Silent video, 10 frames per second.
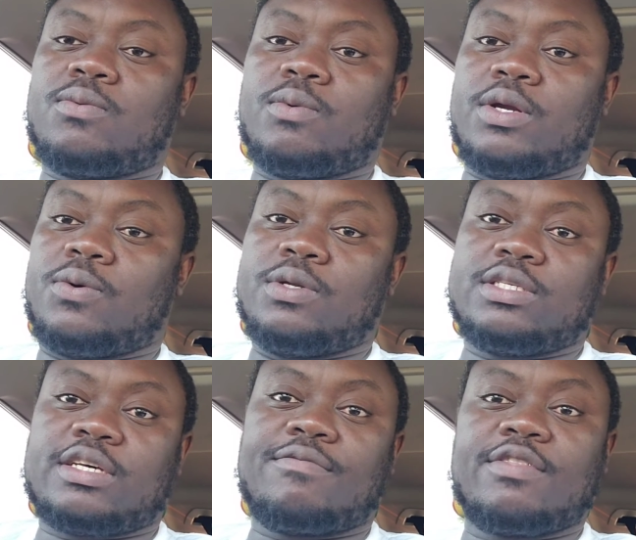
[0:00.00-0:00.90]
with only
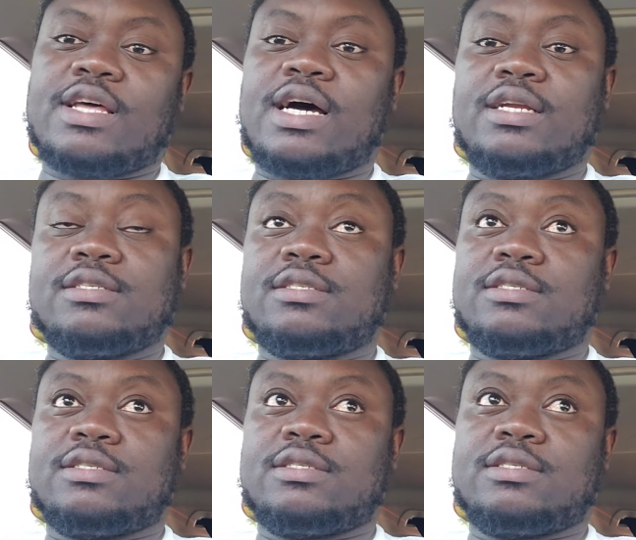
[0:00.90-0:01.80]

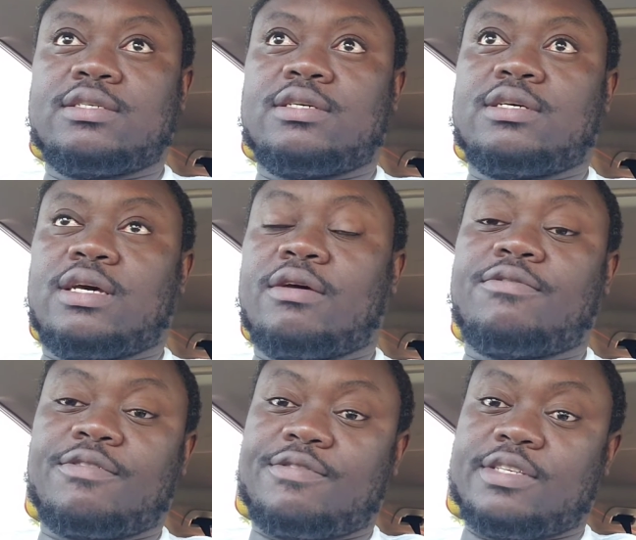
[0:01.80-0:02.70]

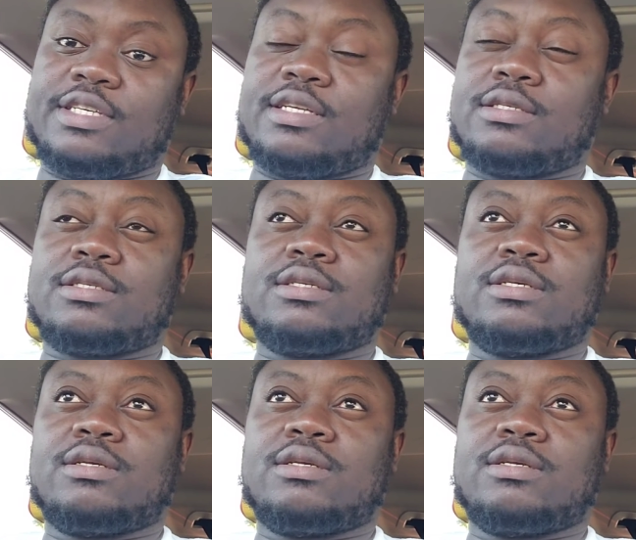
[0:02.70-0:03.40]
$7.50.